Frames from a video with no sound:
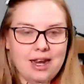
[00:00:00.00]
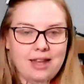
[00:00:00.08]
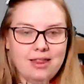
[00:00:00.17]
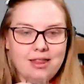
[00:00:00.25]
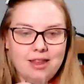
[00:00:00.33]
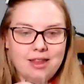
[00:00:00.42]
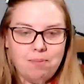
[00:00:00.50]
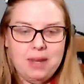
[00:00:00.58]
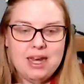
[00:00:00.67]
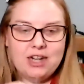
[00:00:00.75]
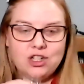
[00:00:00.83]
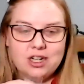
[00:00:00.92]
getting the
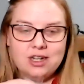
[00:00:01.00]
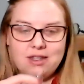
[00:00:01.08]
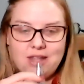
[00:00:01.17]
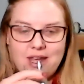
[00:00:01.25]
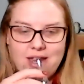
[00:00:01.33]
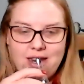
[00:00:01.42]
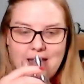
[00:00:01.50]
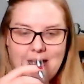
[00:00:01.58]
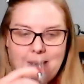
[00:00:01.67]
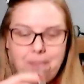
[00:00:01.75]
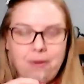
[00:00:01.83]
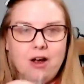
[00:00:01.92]
peaches and
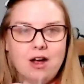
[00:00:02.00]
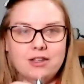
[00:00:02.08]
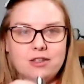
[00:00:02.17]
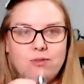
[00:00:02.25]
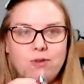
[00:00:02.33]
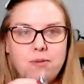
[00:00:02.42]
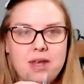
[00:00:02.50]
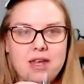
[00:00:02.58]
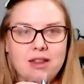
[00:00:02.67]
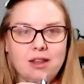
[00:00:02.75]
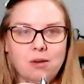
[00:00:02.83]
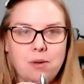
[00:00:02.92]
apricots for
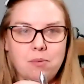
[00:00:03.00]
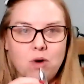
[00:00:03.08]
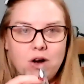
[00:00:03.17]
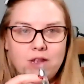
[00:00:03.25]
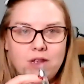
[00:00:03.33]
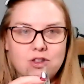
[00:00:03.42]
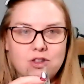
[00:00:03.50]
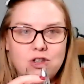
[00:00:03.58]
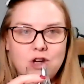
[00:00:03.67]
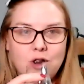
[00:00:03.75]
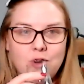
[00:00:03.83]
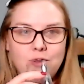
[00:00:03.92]
me, a little bit more on the
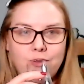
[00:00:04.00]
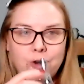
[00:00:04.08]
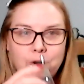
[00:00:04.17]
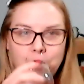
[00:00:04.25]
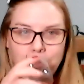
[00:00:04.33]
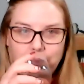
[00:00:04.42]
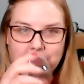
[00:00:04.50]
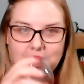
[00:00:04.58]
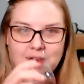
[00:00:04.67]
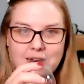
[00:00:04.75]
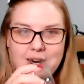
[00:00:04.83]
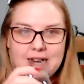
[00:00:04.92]
stone fruit with
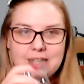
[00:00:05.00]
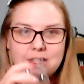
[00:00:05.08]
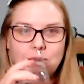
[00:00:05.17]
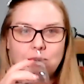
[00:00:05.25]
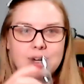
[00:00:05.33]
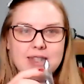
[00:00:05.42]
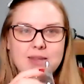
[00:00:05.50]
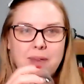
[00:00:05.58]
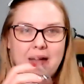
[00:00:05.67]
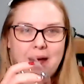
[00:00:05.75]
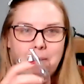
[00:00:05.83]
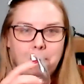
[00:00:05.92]
like a nice crisp
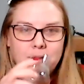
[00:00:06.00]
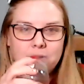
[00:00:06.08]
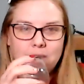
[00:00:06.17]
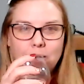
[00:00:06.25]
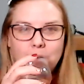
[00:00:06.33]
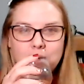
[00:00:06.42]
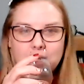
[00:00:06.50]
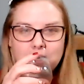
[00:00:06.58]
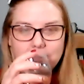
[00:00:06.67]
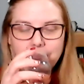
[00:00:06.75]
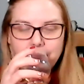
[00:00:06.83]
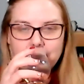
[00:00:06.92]
apple note.
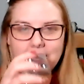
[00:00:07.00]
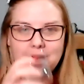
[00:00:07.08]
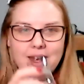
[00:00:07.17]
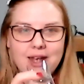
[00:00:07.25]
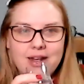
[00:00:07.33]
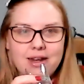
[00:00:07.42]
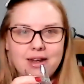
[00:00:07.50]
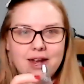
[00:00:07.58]
And